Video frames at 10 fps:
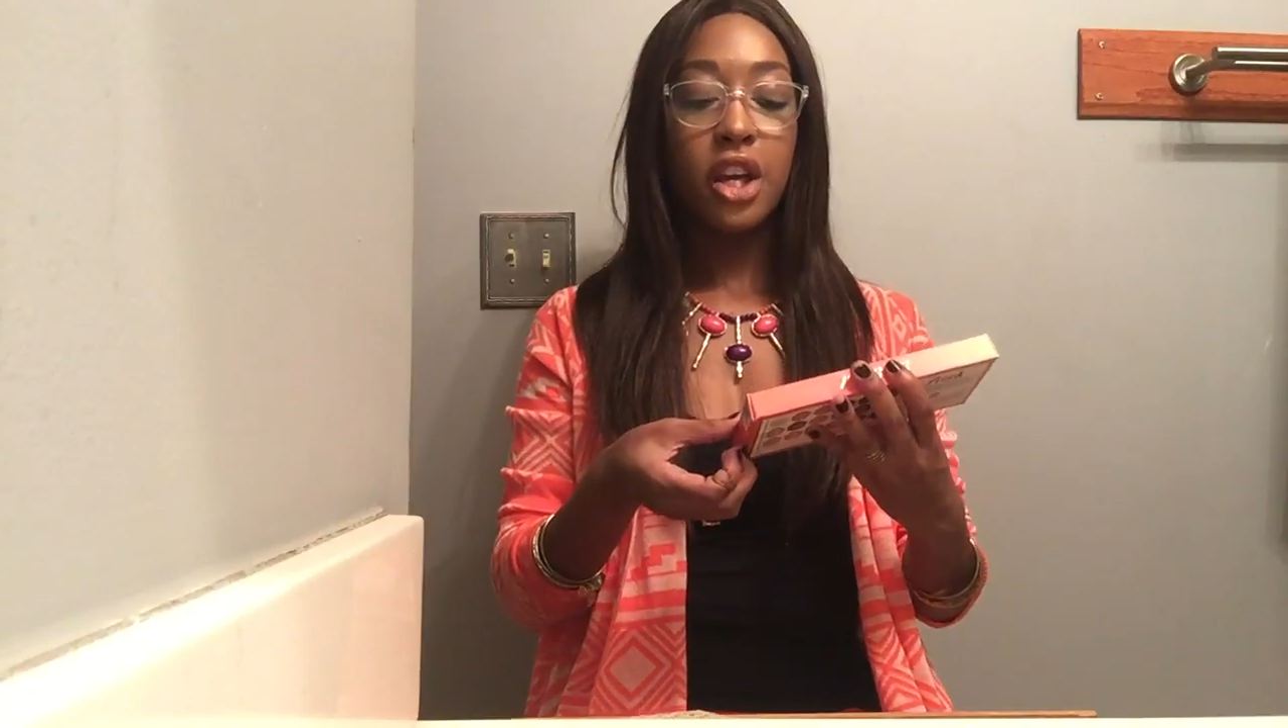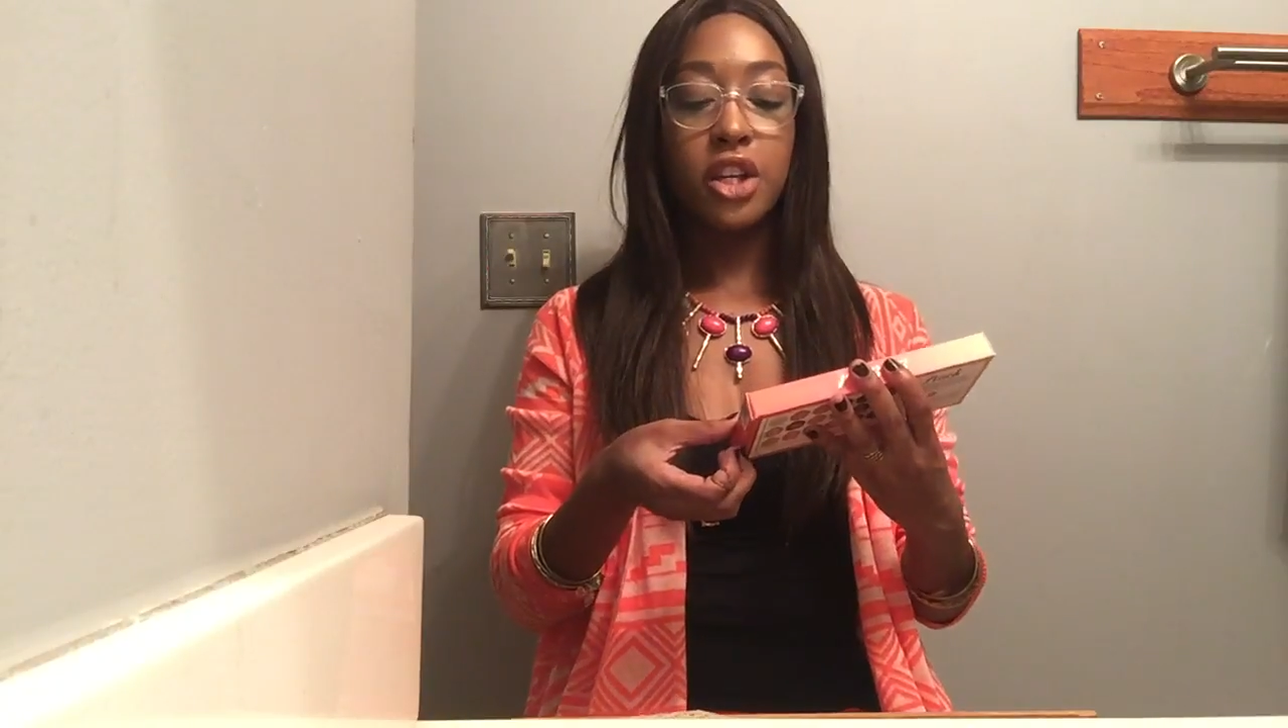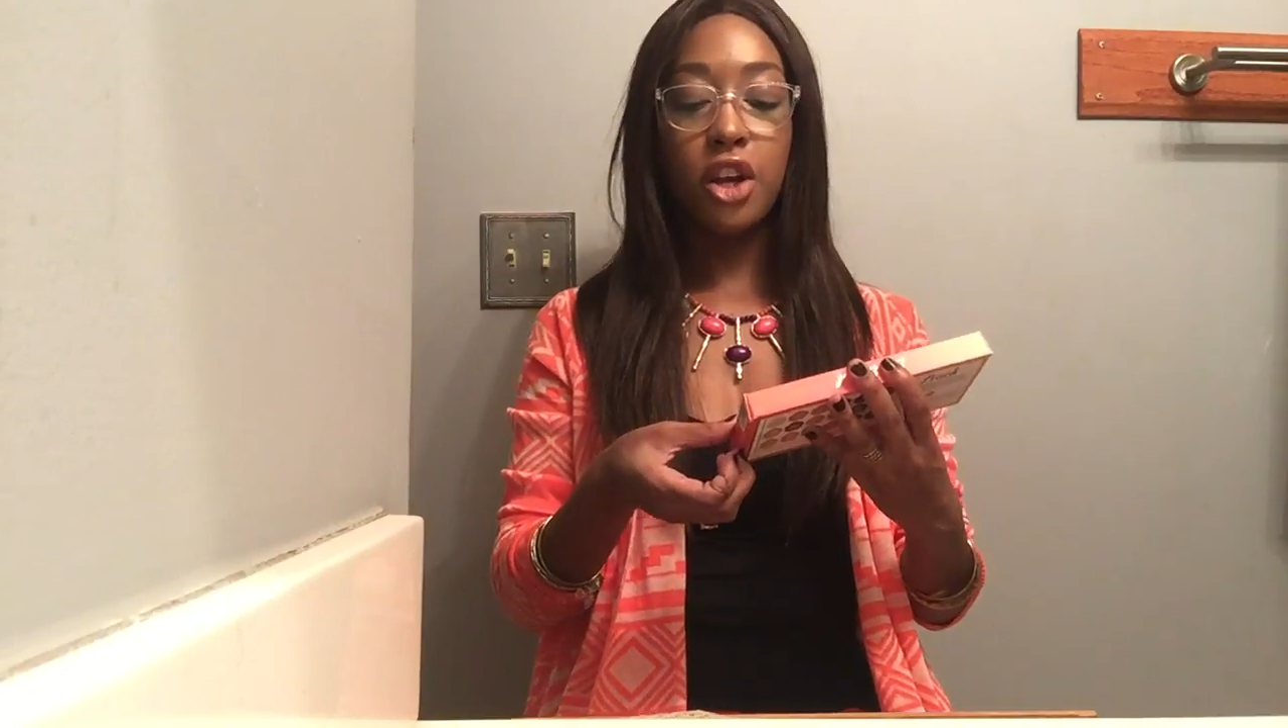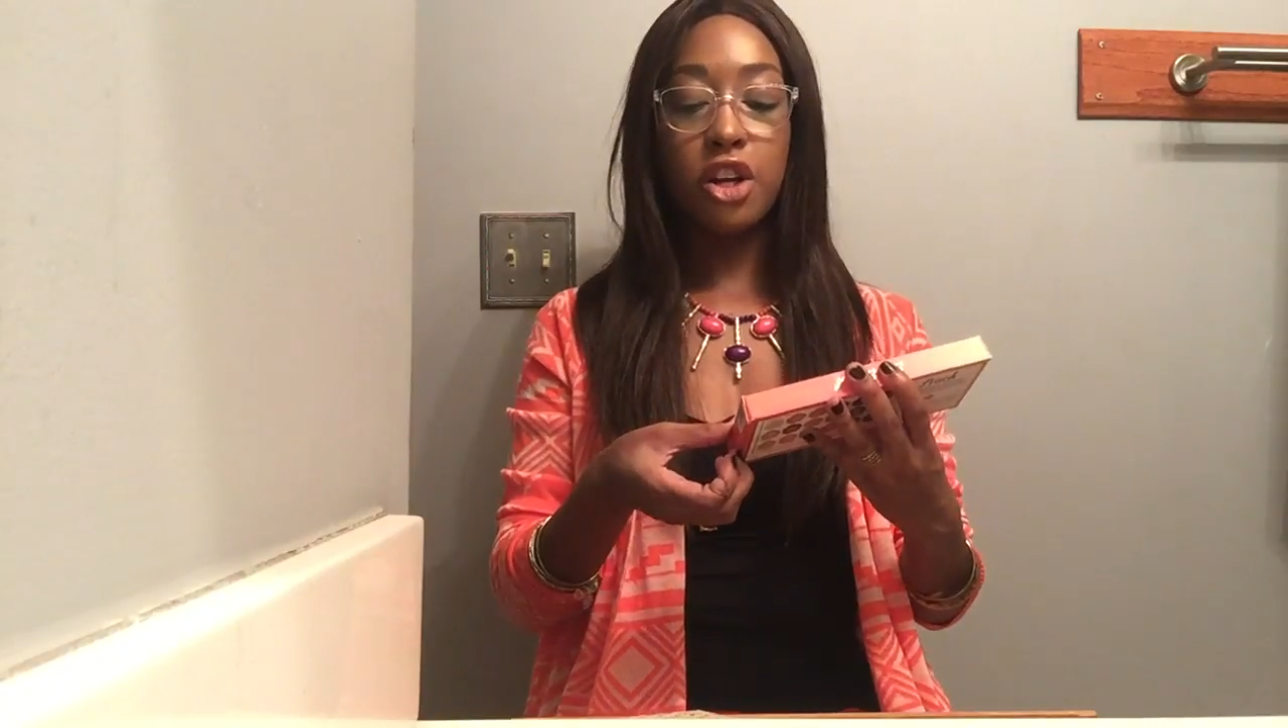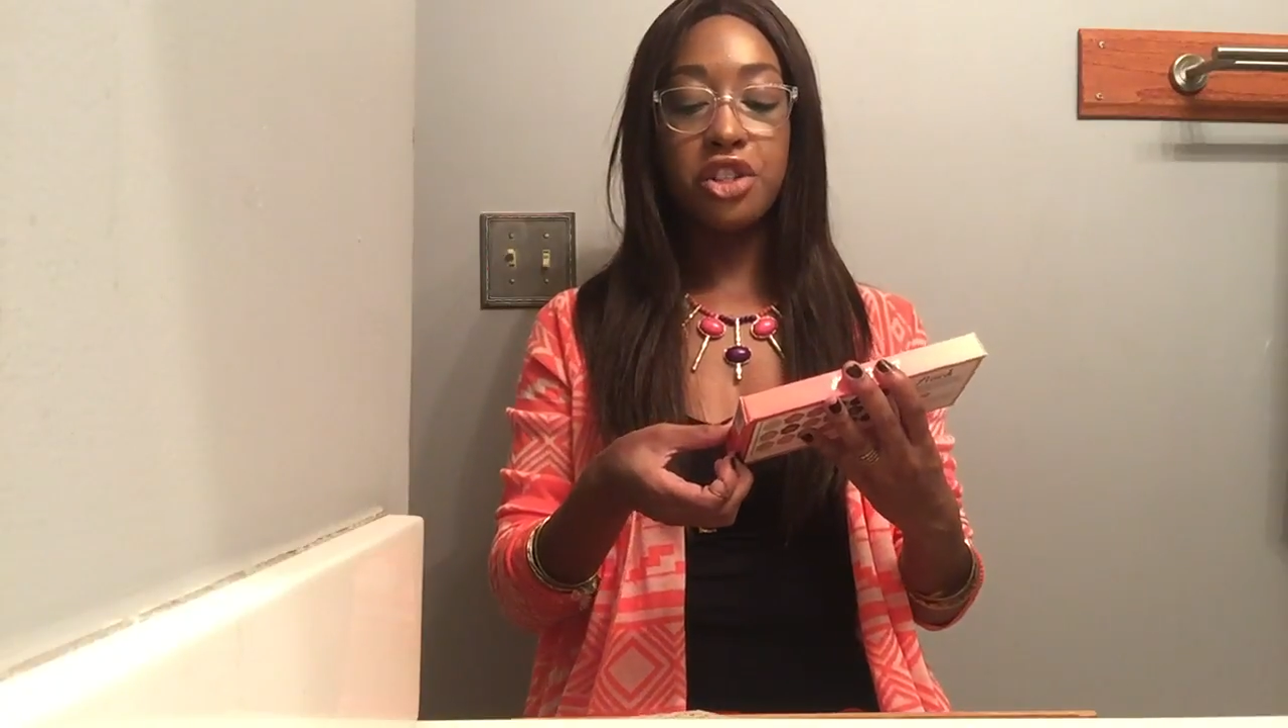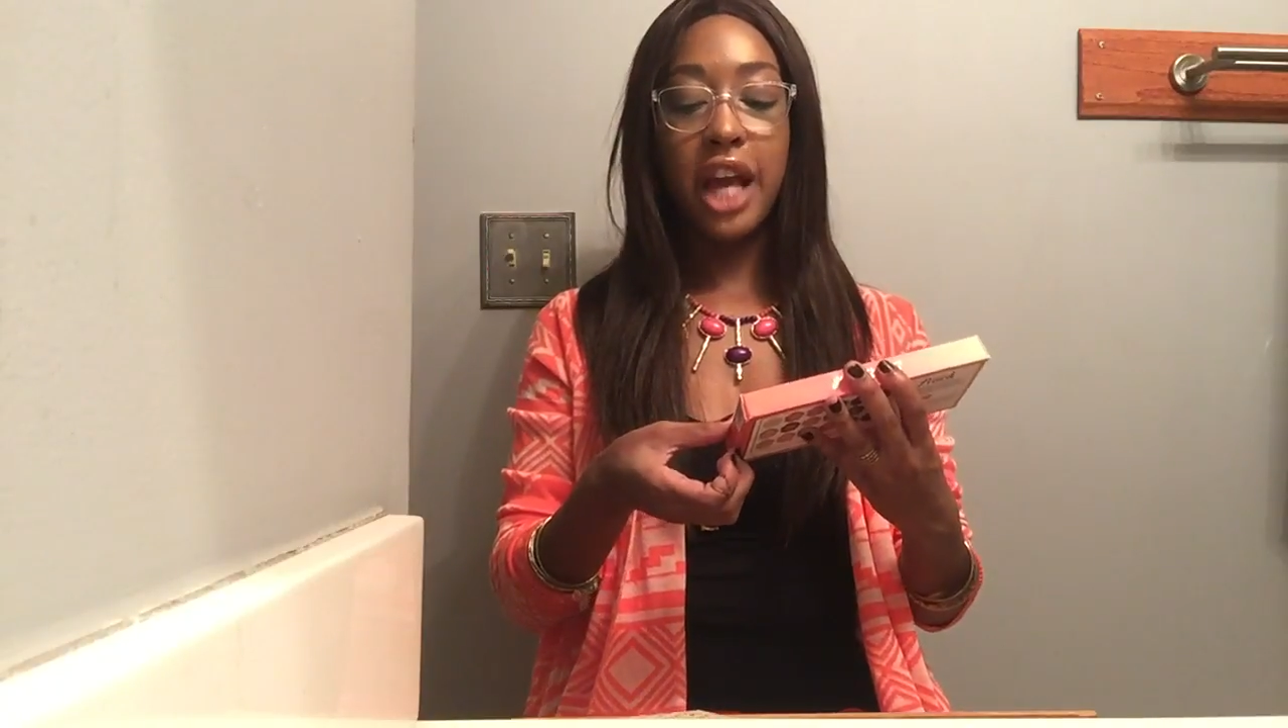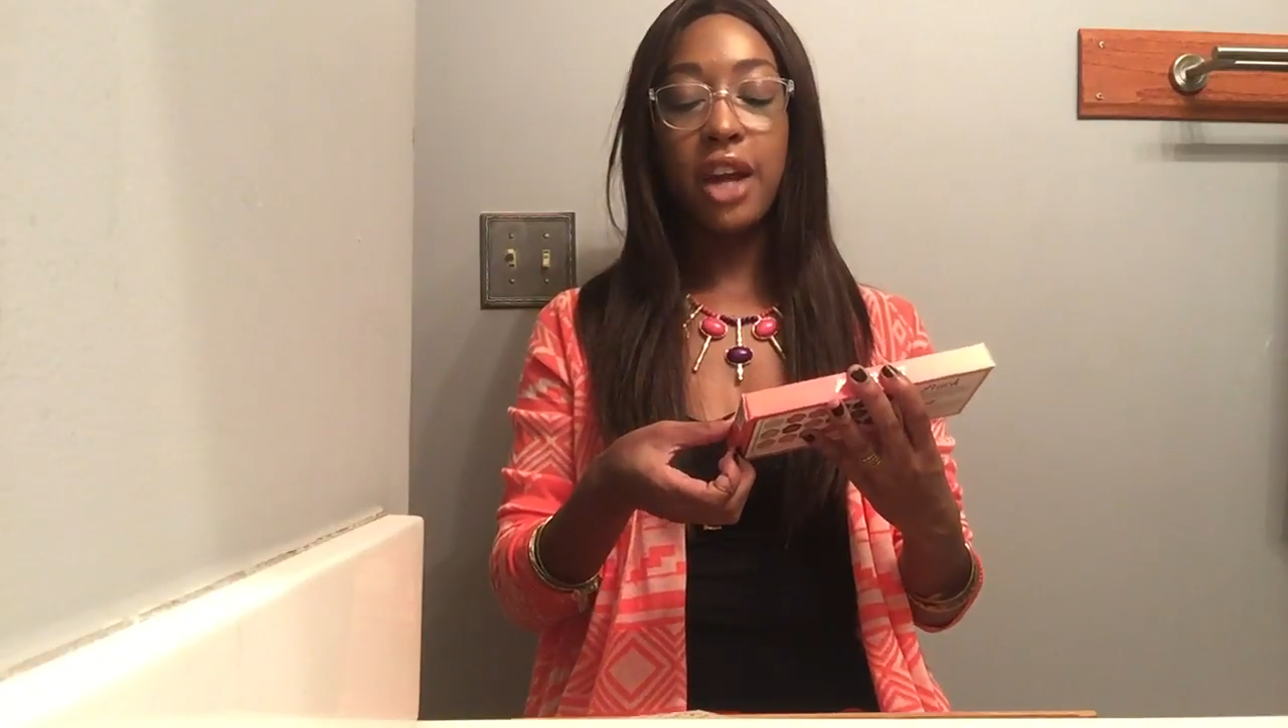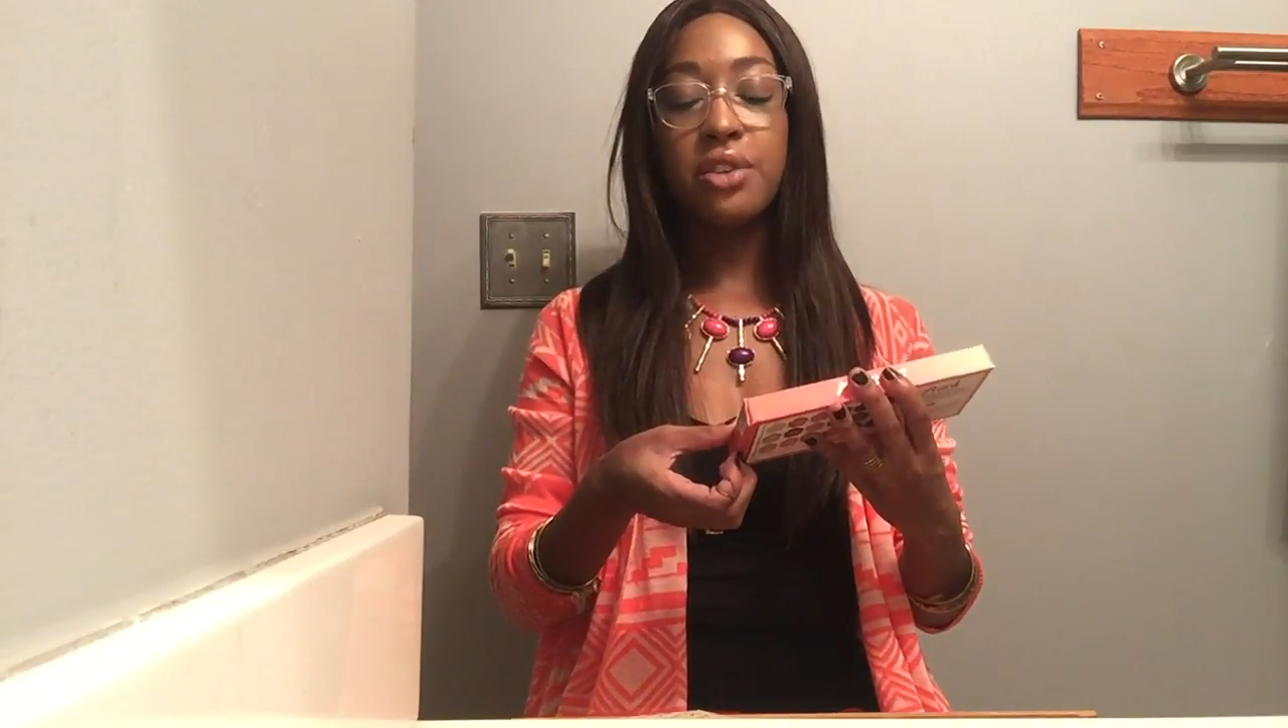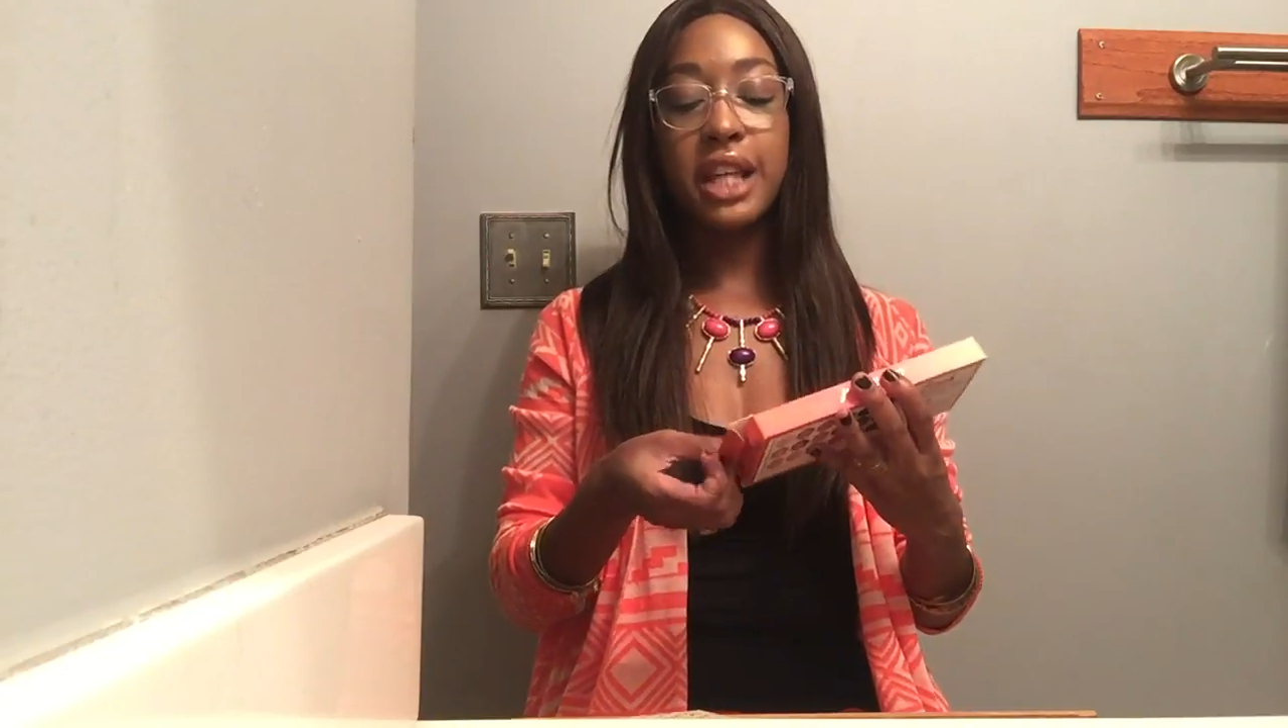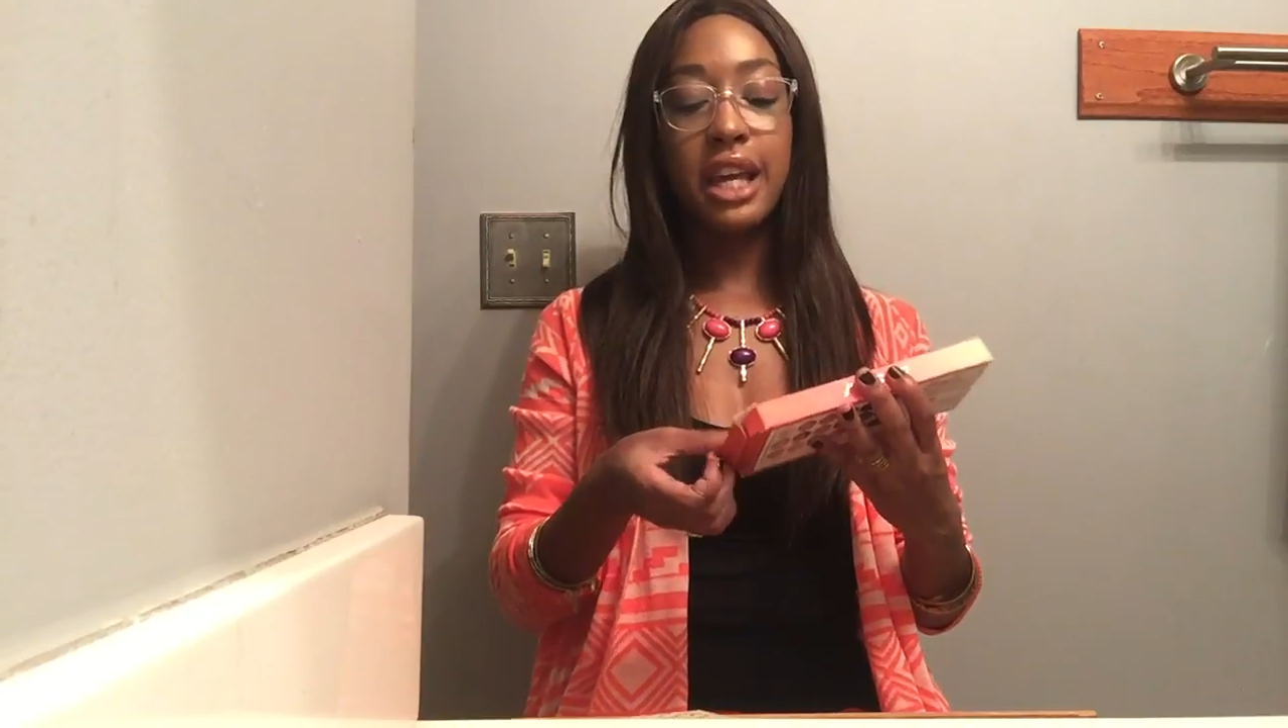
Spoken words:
your shadows